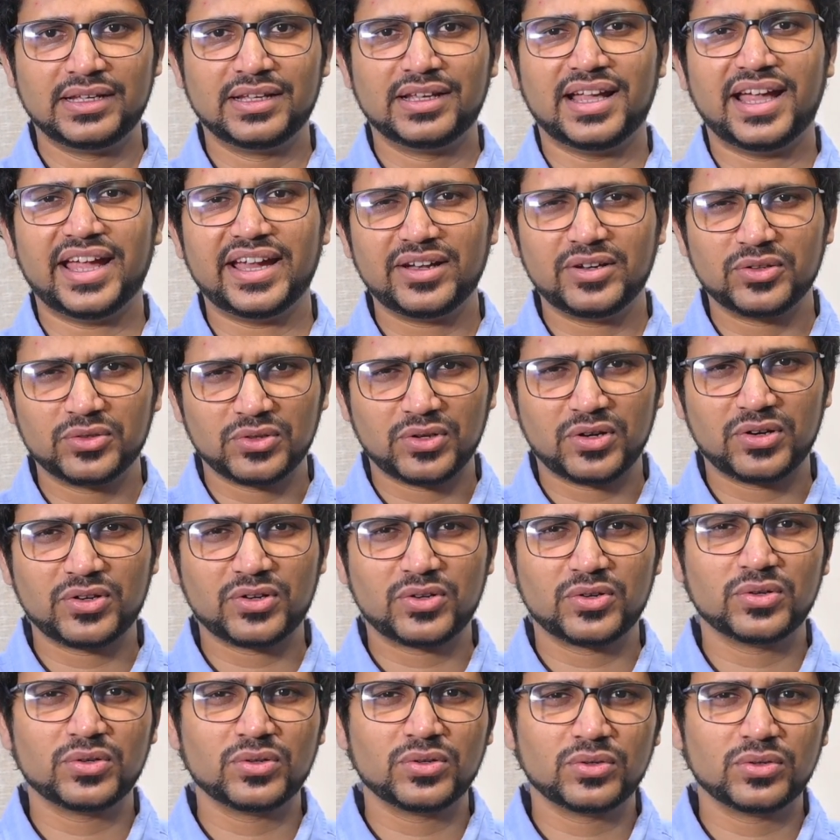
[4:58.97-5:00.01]
I do not
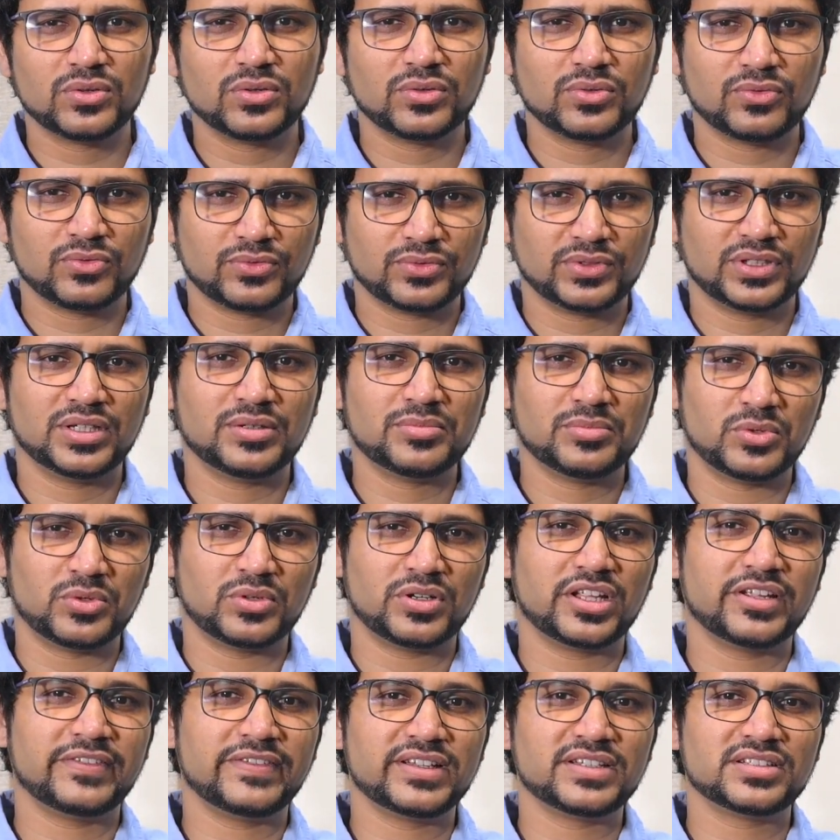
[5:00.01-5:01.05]
know the
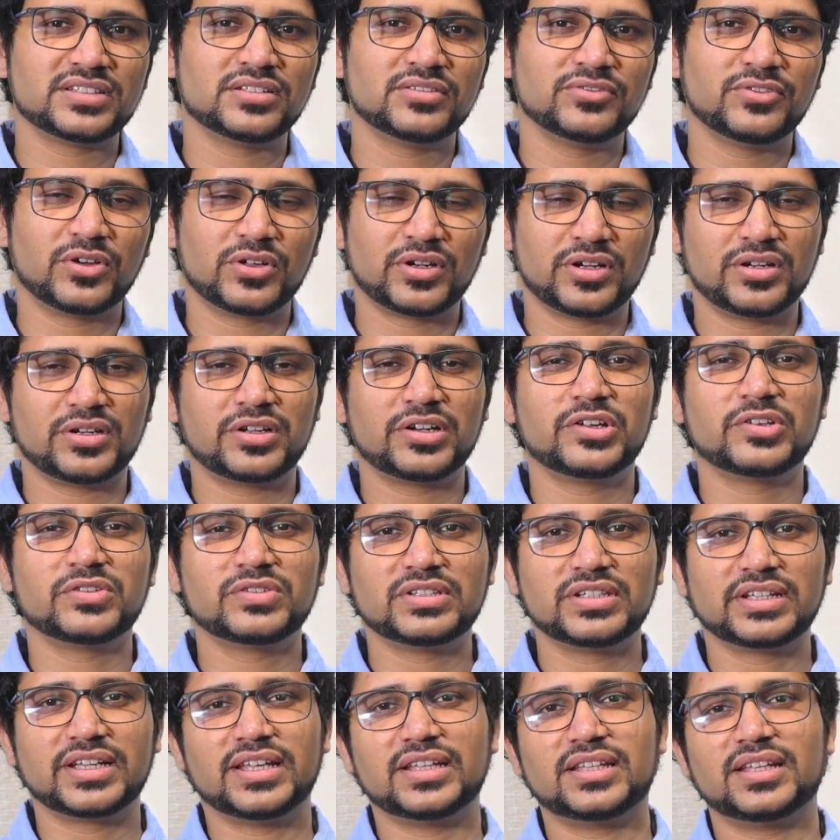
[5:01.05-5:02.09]
motivation for
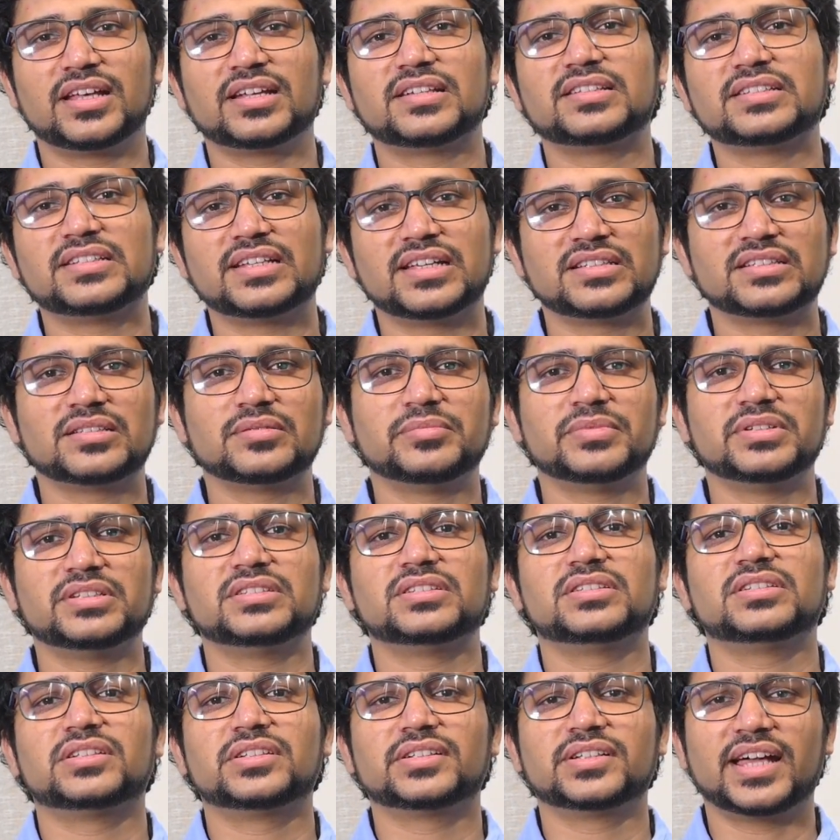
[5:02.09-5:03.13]
introducing NRC as a
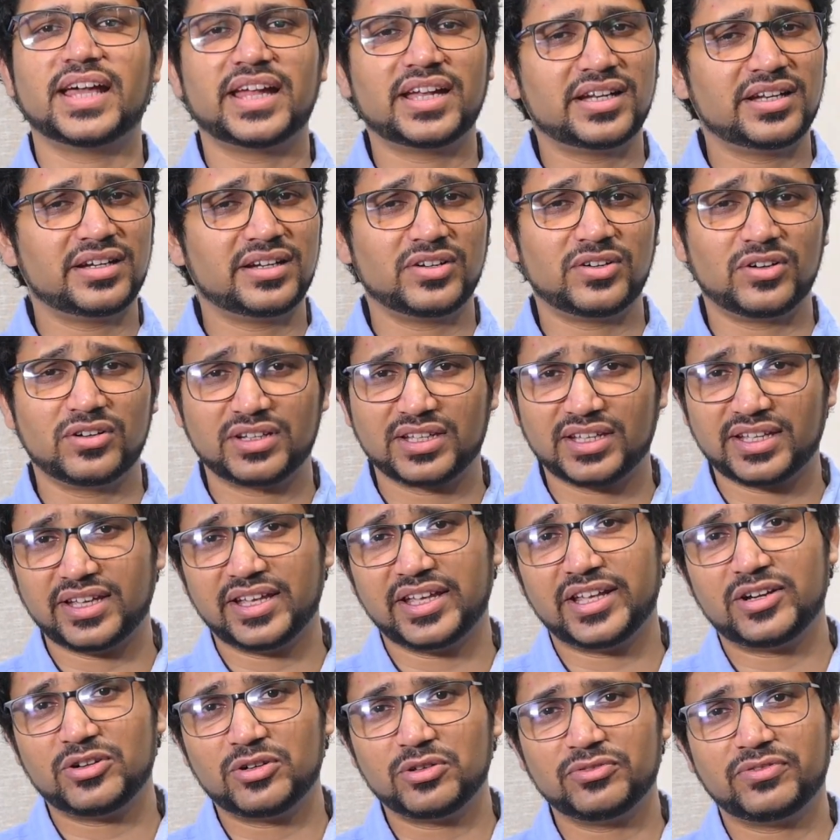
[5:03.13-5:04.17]
measure. I did not
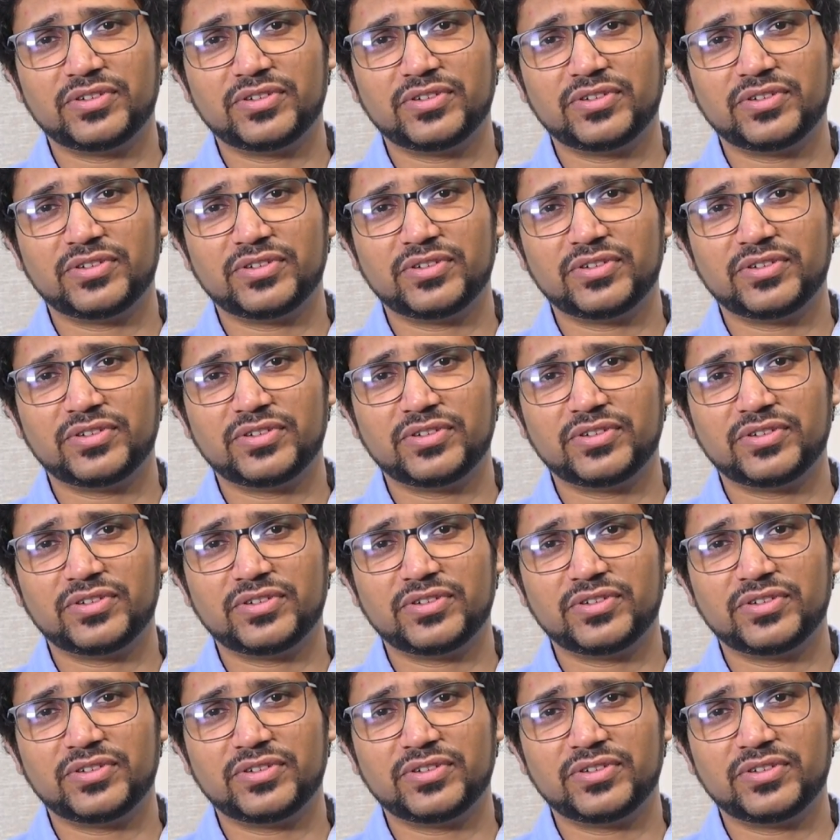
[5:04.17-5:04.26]
care to